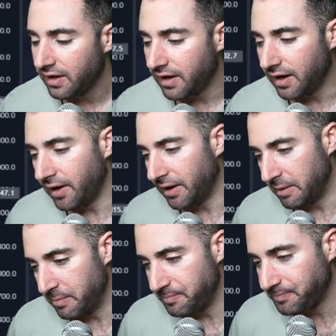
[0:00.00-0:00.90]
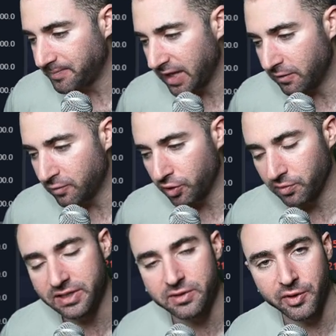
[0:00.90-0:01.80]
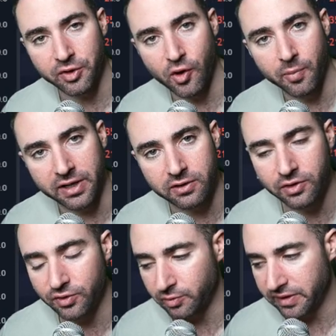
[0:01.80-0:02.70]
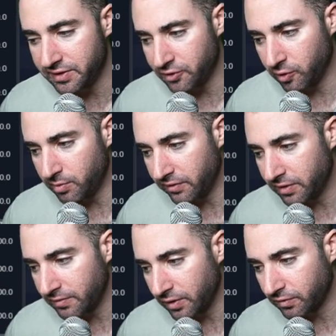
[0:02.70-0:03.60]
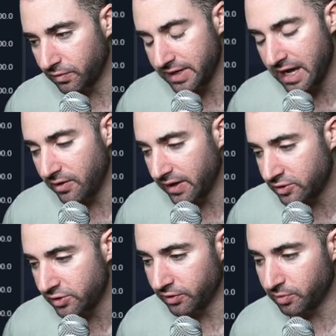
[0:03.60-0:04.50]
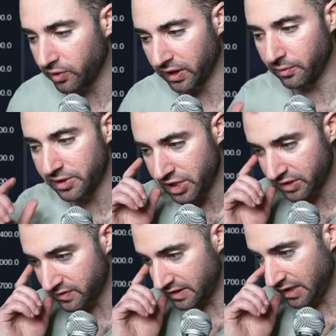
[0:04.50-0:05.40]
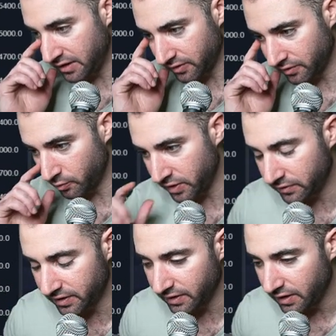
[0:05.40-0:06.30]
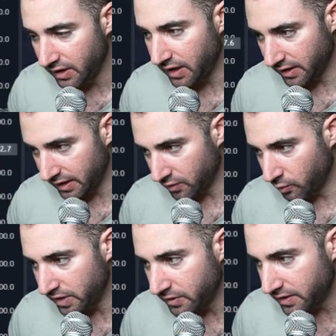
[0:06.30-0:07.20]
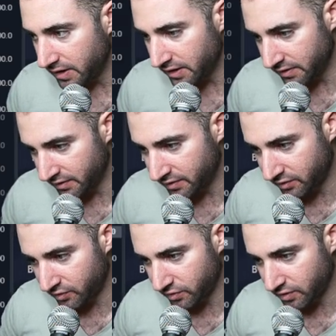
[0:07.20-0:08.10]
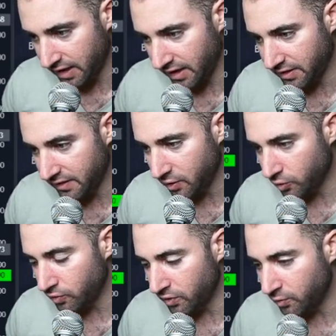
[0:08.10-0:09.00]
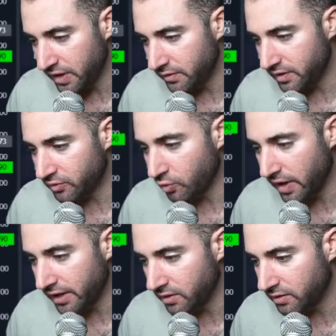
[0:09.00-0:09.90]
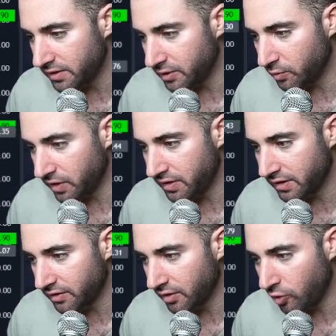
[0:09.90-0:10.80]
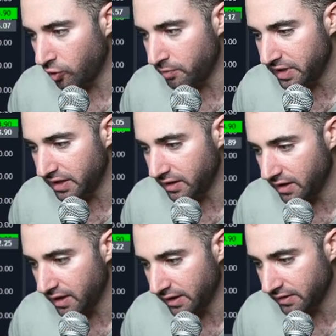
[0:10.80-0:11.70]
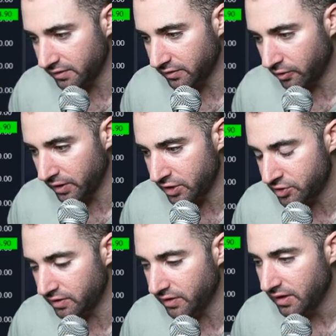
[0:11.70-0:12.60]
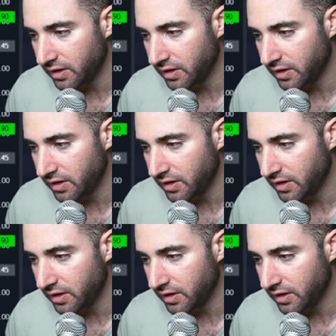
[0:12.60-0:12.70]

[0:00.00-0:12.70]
And of course, we need to both open and close a weekly dildo above it first. For now, it actually looks more like a rejection than anything on the weekly. And again, the weekly is, I think the weekly is quite clear with this all being a consolidation.